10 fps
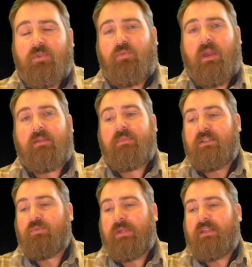right?
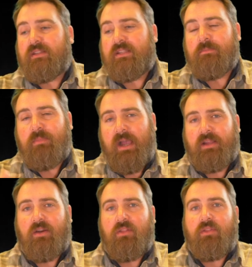Because we can
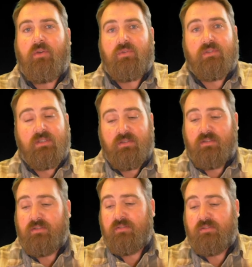combine all of those
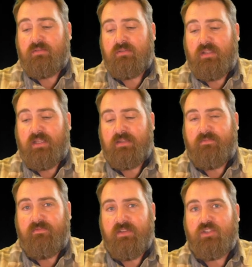
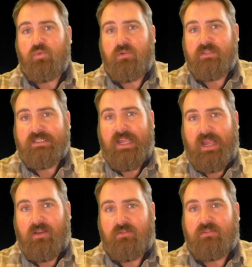individual
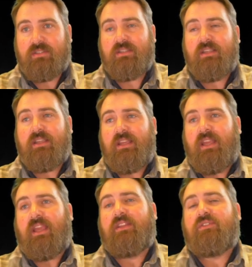sounds
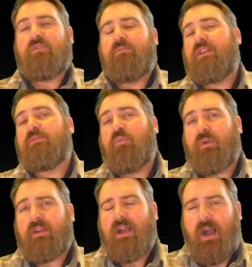into much
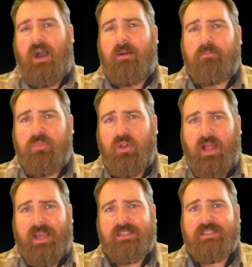more
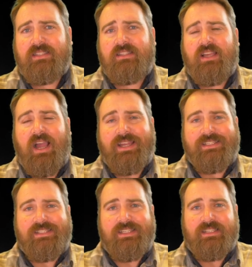complex
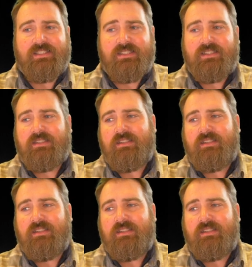ideas.